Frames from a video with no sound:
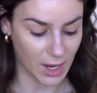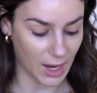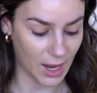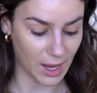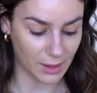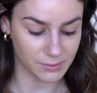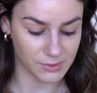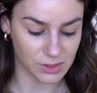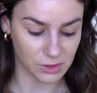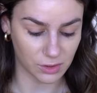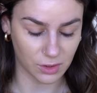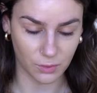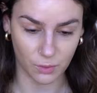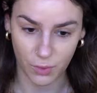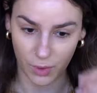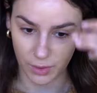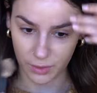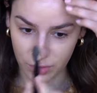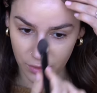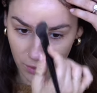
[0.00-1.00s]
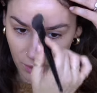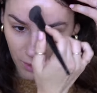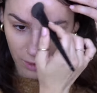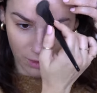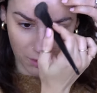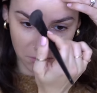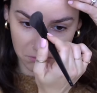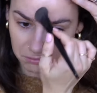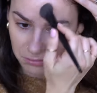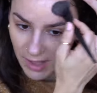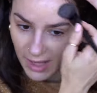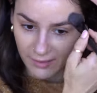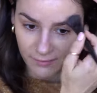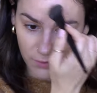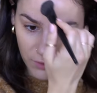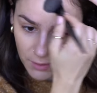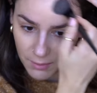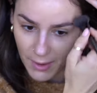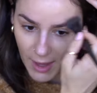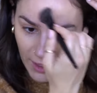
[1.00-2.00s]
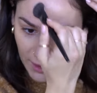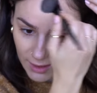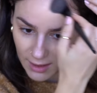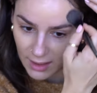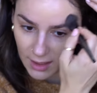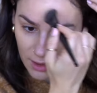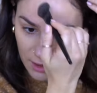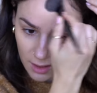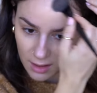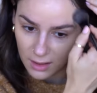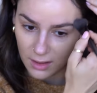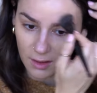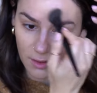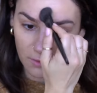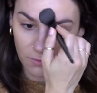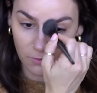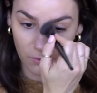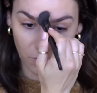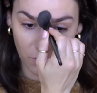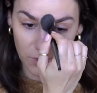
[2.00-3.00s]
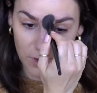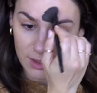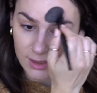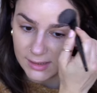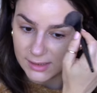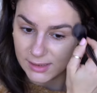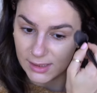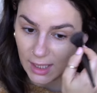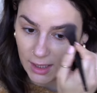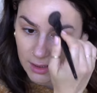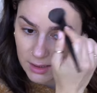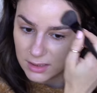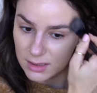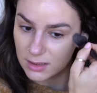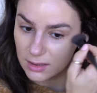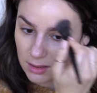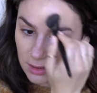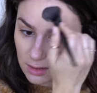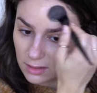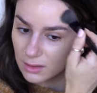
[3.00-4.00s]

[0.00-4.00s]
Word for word: Absolutely worth um, every penny for this set.